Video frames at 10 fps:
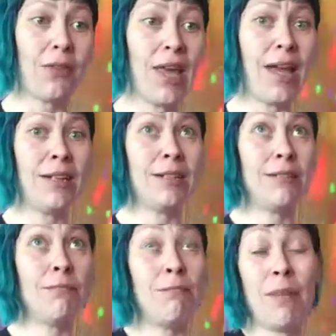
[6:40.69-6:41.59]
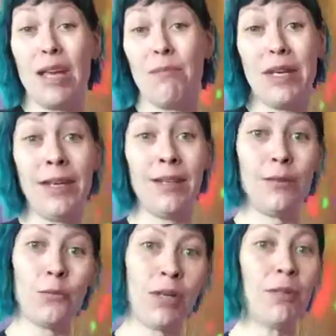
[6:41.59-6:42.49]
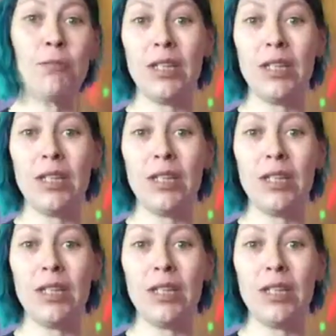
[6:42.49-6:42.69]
then maybe we would